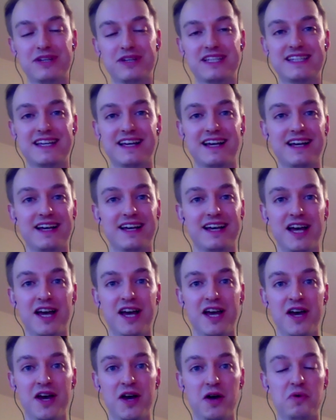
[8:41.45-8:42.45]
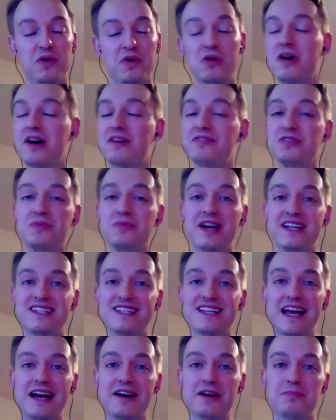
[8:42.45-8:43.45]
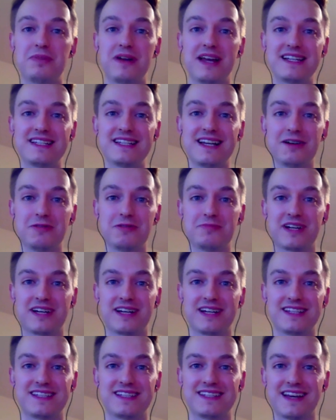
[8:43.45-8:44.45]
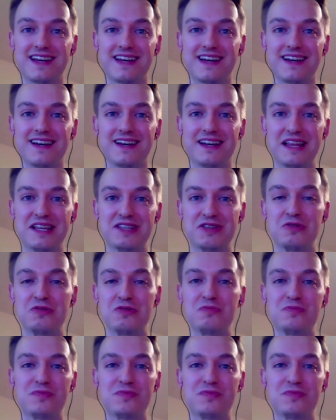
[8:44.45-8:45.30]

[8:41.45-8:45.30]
But we'll all have to wait and see how it plays out, because it's